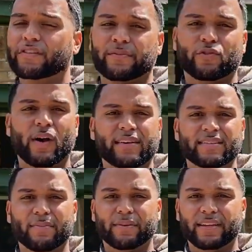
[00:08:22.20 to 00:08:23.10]
used him
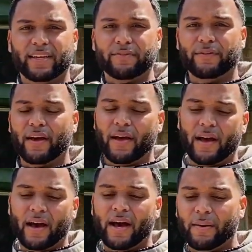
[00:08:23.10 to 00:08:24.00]
twice, I believe,
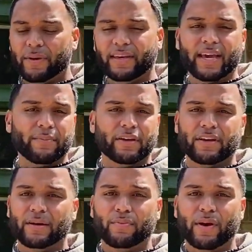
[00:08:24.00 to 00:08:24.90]
uh, but he gave me a
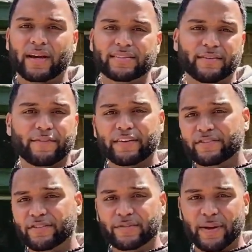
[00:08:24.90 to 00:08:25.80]
good price,
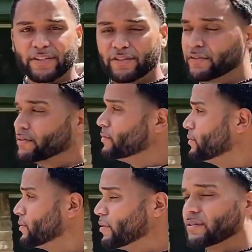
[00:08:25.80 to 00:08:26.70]
investor special,
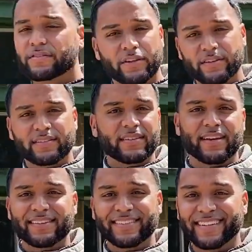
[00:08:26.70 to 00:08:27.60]
or so he
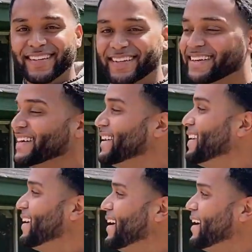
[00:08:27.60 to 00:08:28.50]
says.
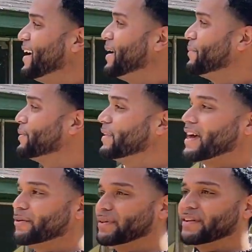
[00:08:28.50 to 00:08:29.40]
um, yeah,
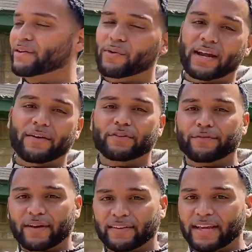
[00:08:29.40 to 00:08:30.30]
that'll be done right after
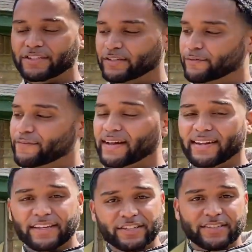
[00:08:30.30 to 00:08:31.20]
foundation.
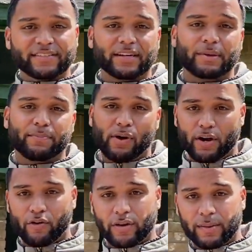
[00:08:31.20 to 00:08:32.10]
Foundation is going to be
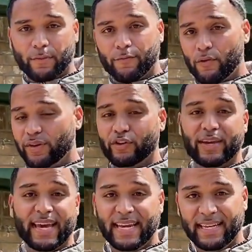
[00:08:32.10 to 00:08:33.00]
priority before we do
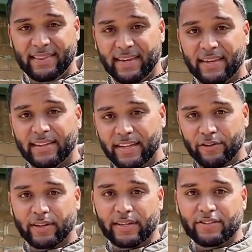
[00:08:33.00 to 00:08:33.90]
anything,
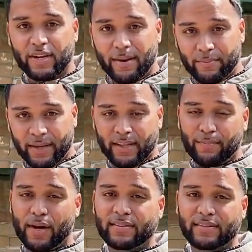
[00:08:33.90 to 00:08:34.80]
literally. So I'm in the
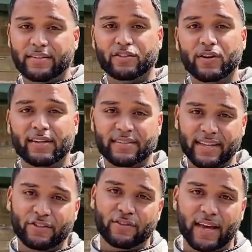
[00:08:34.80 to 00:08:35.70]
process of trying to
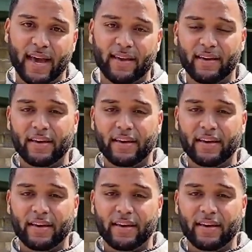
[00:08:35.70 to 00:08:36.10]
schedule that,